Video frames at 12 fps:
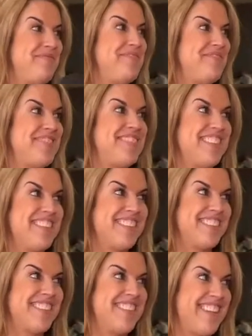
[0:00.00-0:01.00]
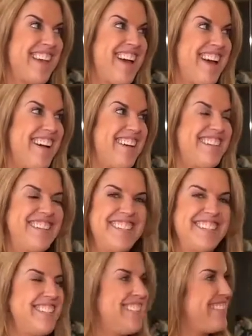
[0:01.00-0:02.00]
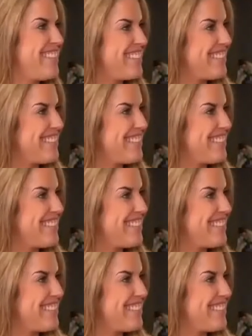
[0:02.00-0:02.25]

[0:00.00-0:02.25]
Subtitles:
(silent)